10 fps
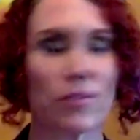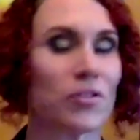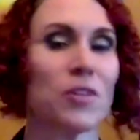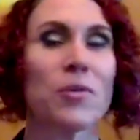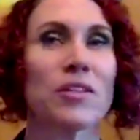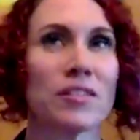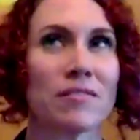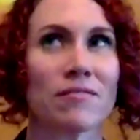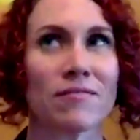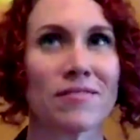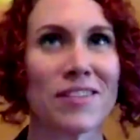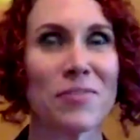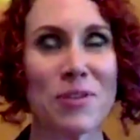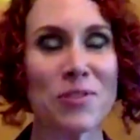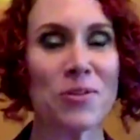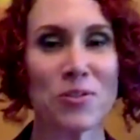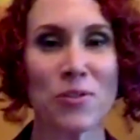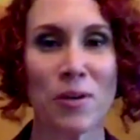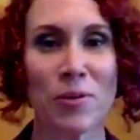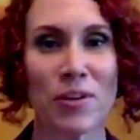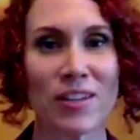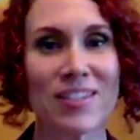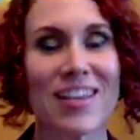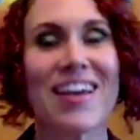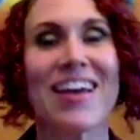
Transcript: or 10 ways quit screwing up your kids.